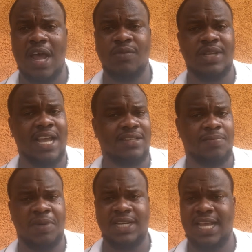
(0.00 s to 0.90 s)
and we can
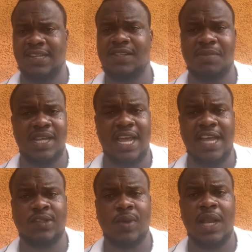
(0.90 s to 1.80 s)
split the SBA
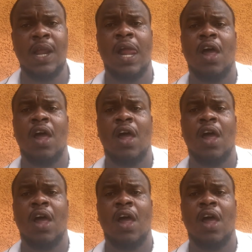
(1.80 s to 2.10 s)
as well,